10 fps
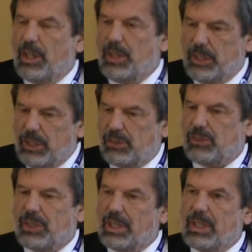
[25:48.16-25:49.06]

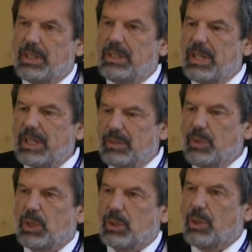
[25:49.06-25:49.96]
This
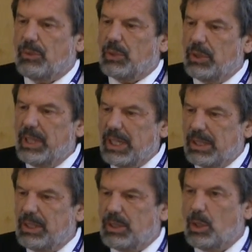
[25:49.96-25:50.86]
network of
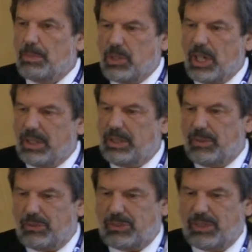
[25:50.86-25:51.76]
connected
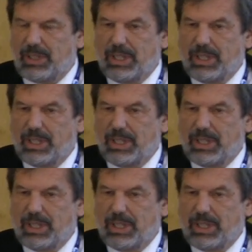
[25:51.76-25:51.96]
objectives